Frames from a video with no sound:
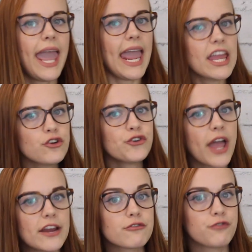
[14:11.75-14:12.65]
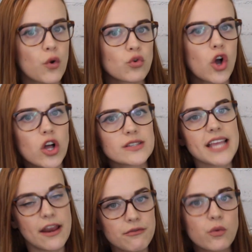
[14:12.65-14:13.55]
8 or 9 phone calls
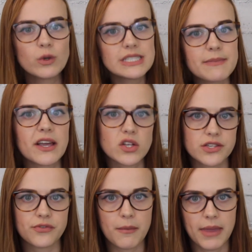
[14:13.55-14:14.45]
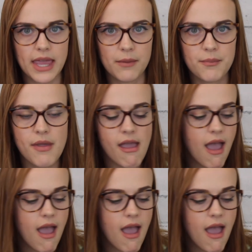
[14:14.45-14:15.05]
and voicemails from him.